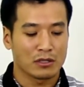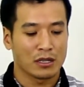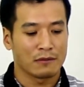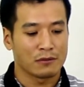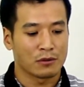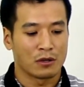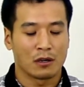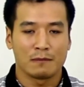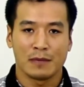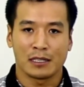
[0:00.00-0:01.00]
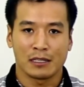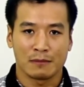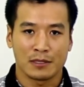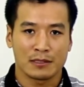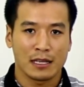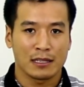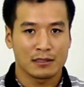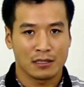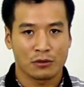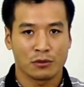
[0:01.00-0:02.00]
If you are making a mistake,
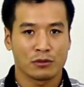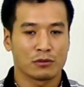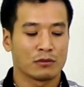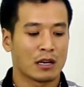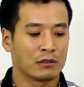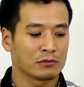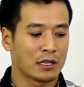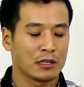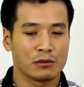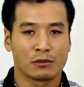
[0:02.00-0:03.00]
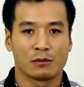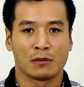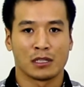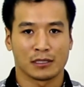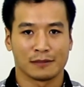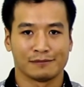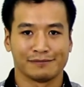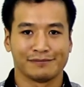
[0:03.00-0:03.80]
they're going to downgrade your mark.